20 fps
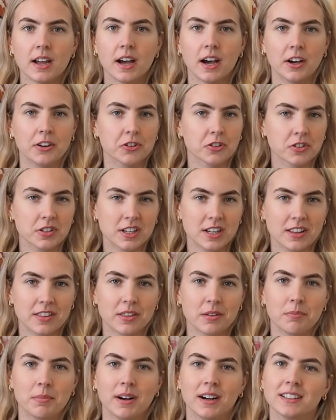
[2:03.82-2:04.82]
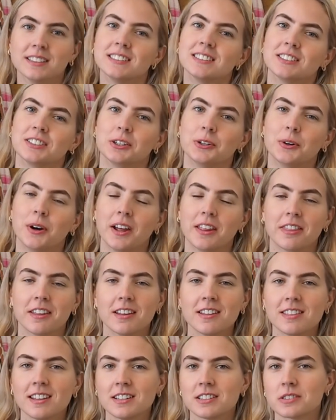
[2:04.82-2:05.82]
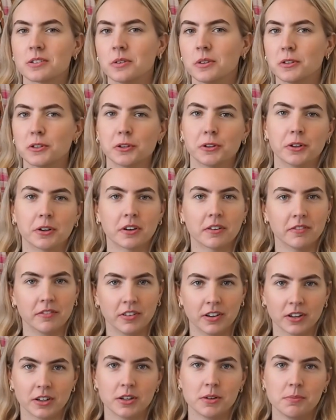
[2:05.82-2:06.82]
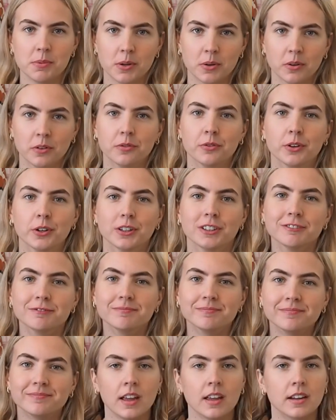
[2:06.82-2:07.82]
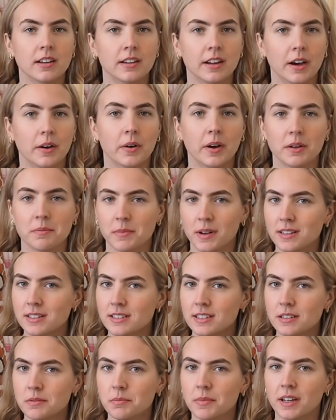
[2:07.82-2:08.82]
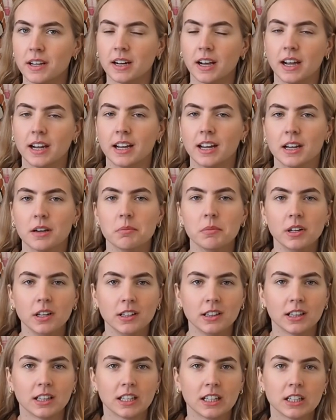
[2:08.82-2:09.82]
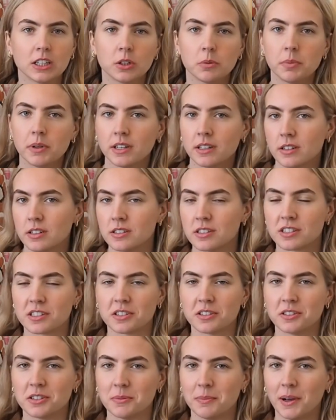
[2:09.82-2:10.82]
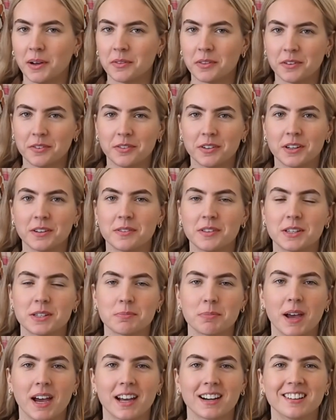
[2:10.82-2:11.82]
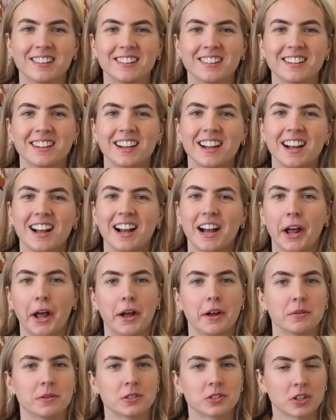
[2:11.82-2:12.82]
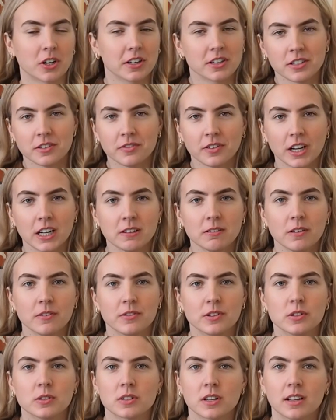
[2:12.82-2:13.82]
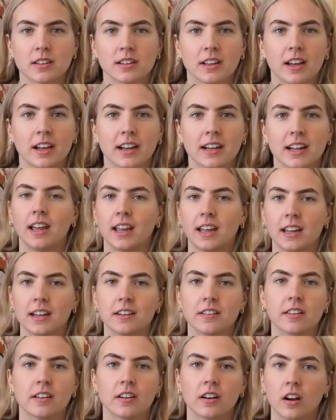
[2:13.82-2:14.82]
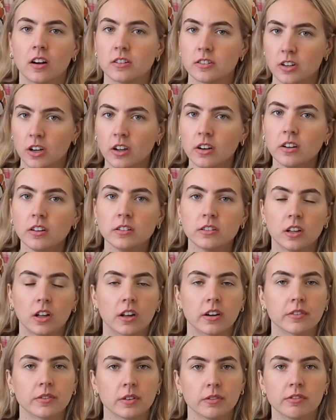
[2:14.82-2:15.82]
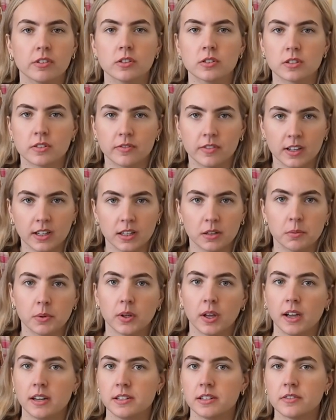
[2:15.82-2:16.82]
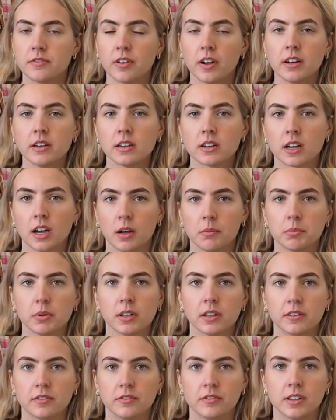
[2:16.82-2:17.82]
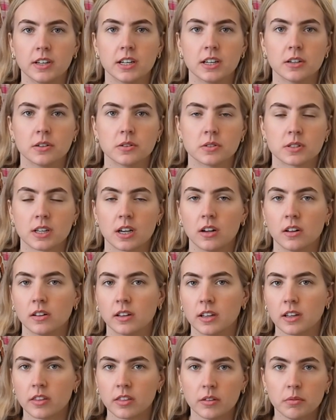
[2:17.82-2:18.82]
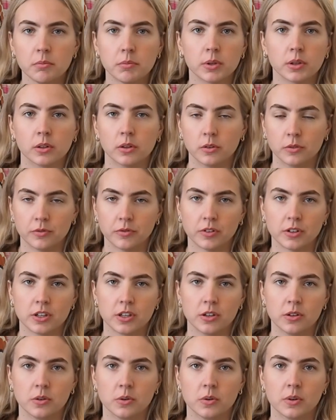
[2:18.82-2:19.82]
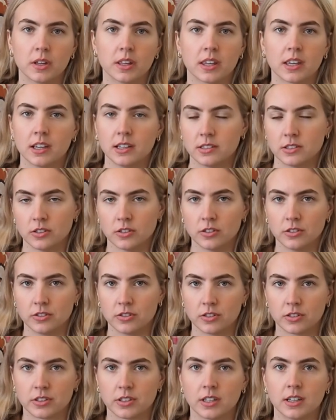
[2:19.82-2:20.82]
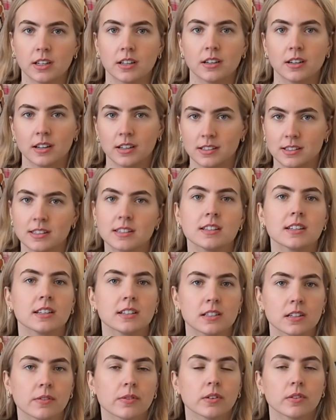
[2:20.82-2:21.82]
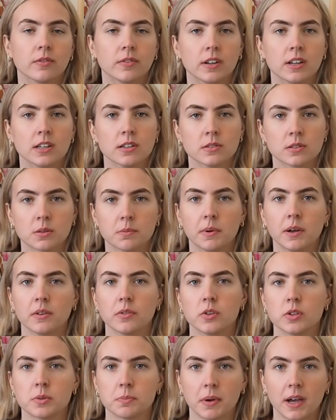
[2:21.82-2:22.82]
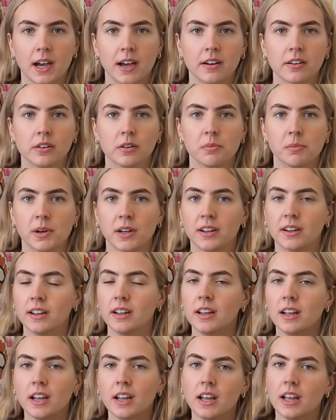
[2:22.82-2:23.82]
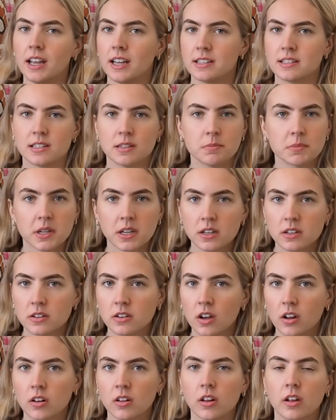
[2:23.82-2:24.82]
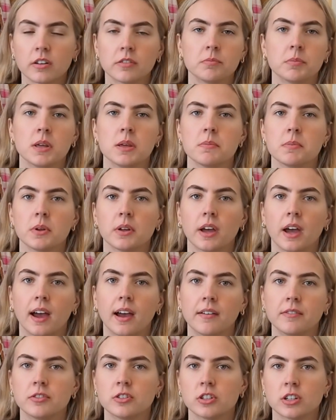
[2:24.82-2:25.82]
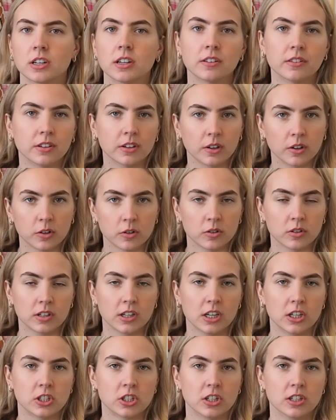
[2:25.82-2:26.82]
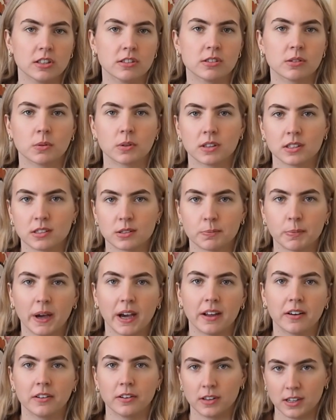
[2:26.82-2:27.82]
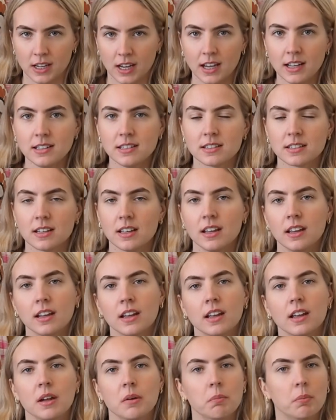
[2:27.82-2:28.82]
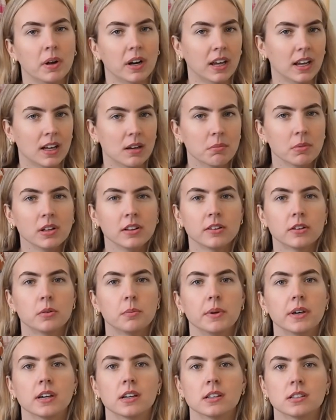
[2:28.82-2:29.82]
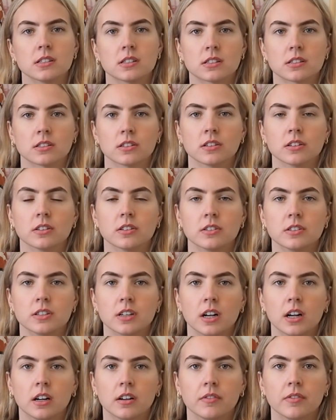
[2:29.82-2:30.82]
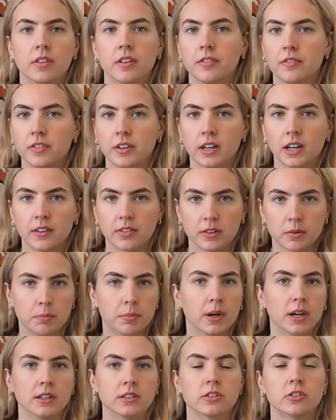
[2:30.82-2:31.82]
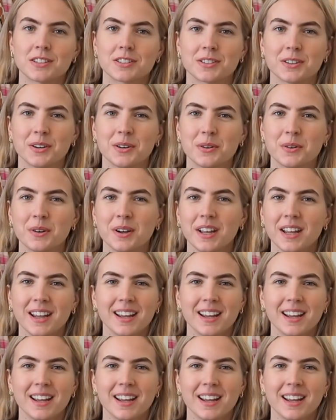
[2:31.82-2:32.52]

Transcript: underneath the bust. So I think that's going to look very beautiful. Now, I must admit, I am a little bit concerned about the fit of this pattern. I was trying to find reviews online, and there are not a lot of reviews available. I did find a couple of videos. I'll link them below for you in case you're interested in seeing different videos about this pattern, but it seems like not a lot of people have shared their creations with this pattern yet. But I am a little bit concerned of the fit at the bust. So